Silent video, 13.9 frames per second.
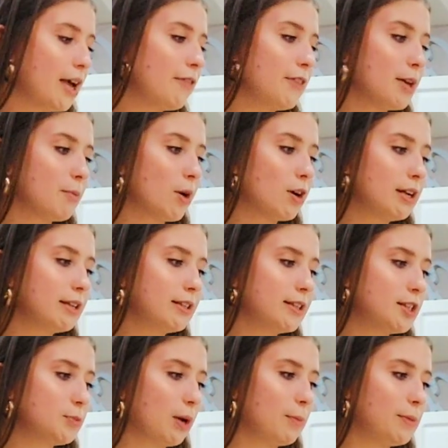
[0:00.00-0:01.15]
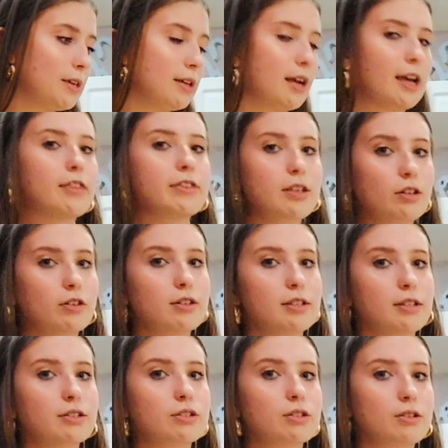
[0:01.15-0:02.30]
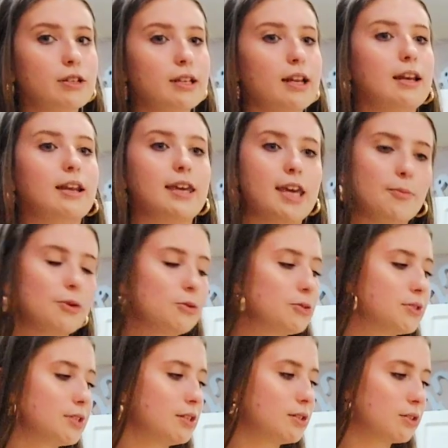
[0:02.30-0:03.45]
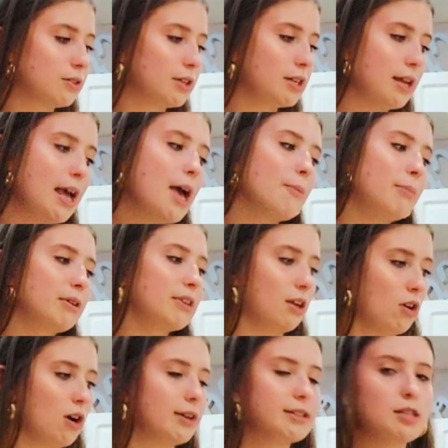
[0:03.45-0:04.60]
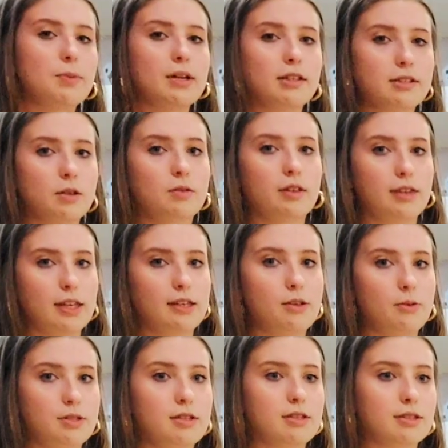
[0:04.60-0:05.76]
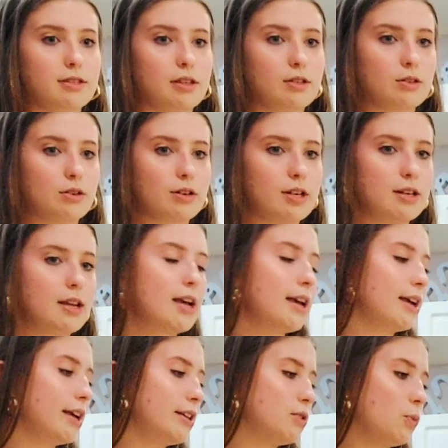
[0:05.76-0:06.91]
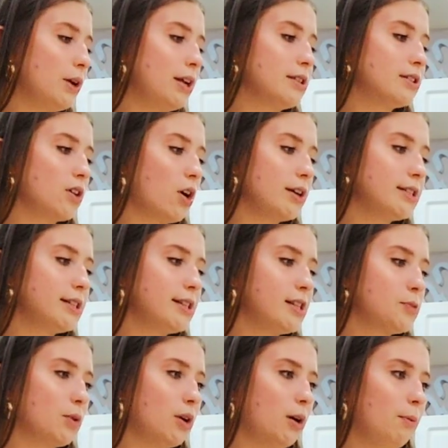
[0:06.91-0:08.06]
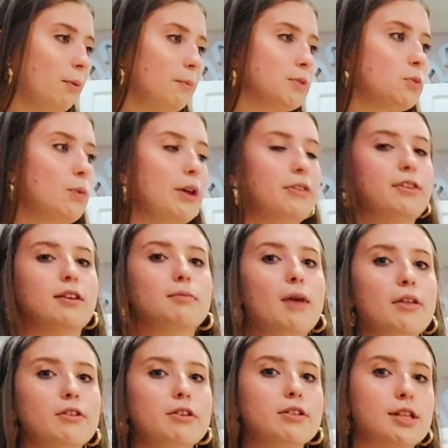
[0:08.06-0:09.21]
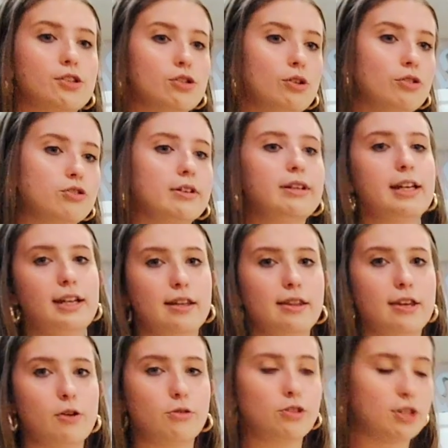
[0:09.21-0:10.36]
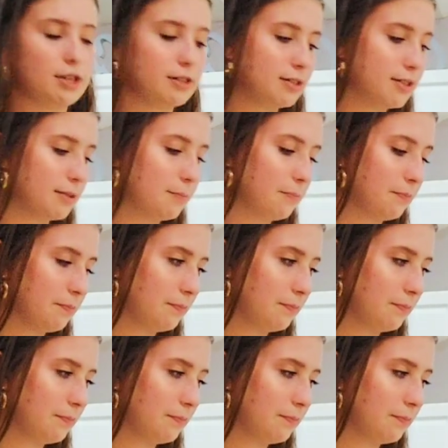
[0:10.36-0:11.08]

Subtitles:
They market this by being a thinner sunscreen and a chemical sunscreen, but that oxybenzone that they use in the sunscreen is what is causing these problems with young mothers and children and in the oceans.